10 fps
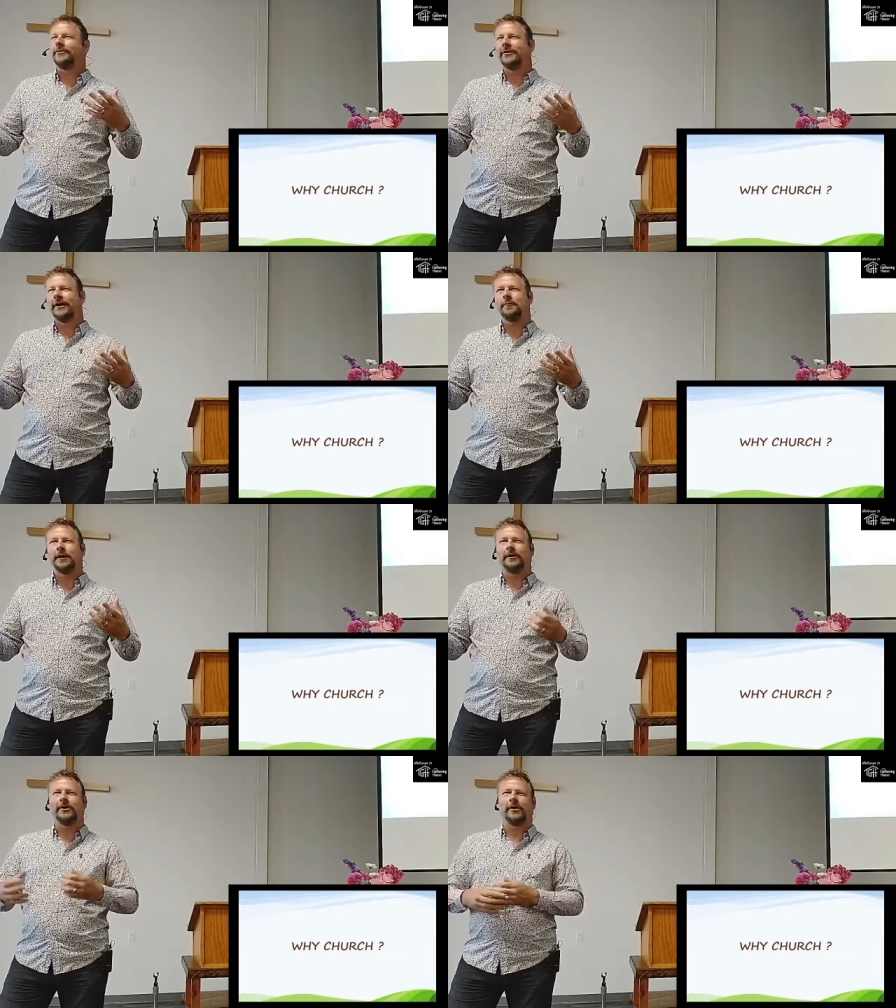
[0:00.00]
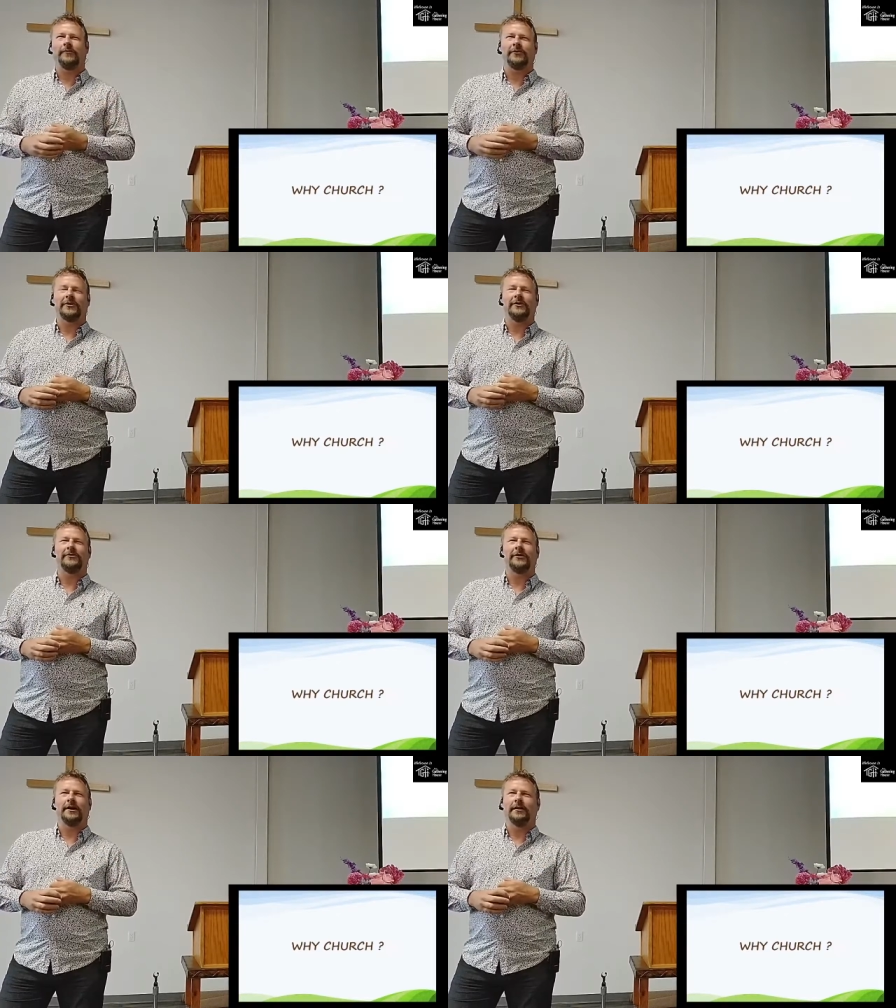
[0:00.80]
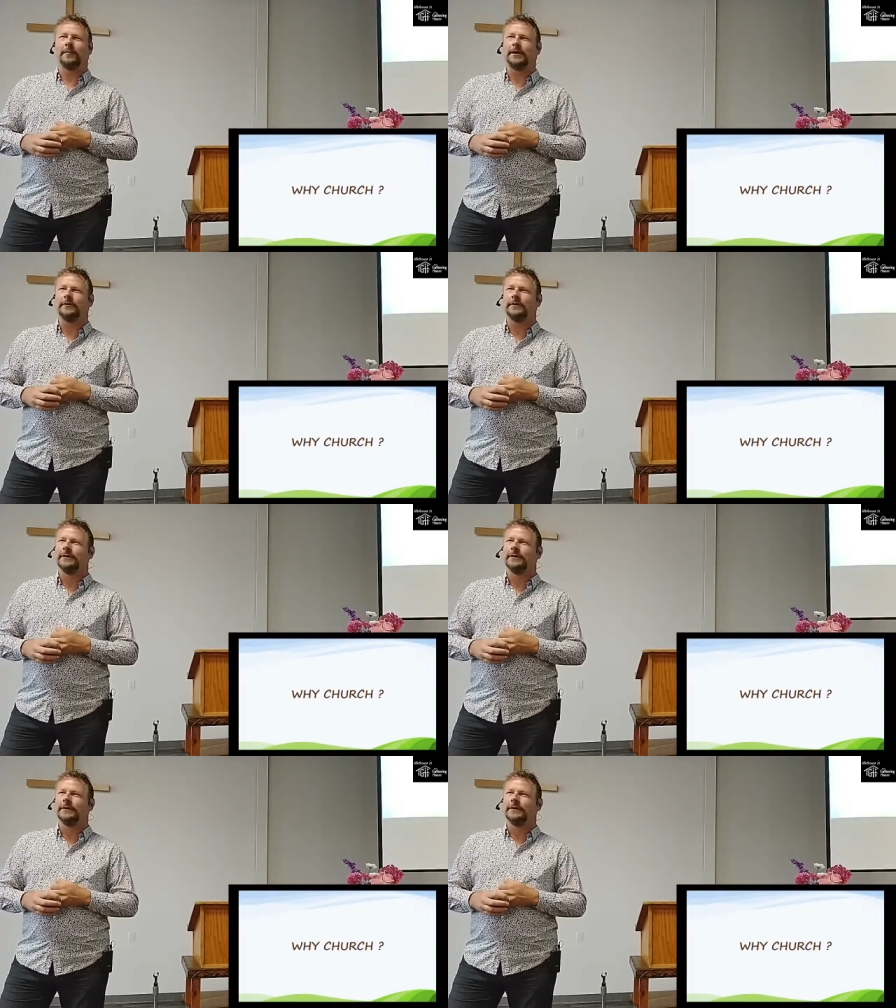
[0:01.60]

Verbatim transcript: this animated conversation about